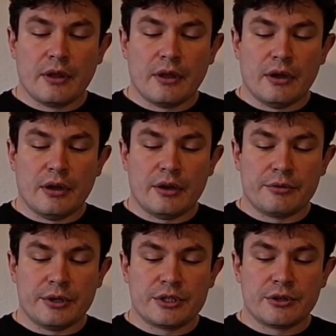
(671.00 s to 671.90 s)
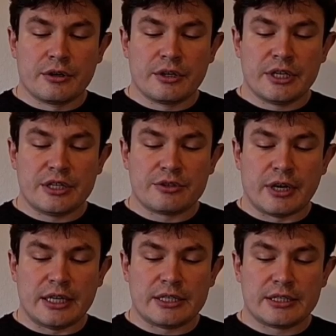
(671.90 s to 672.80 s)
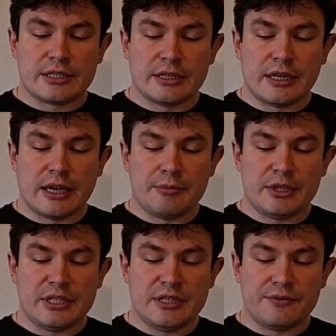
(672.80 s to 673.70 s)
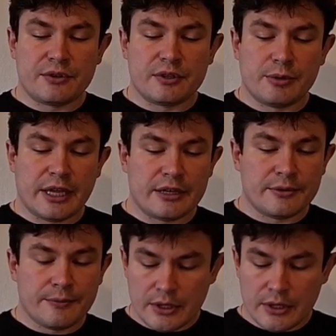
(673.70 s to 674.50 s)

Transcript: return, he tried a bit different plan.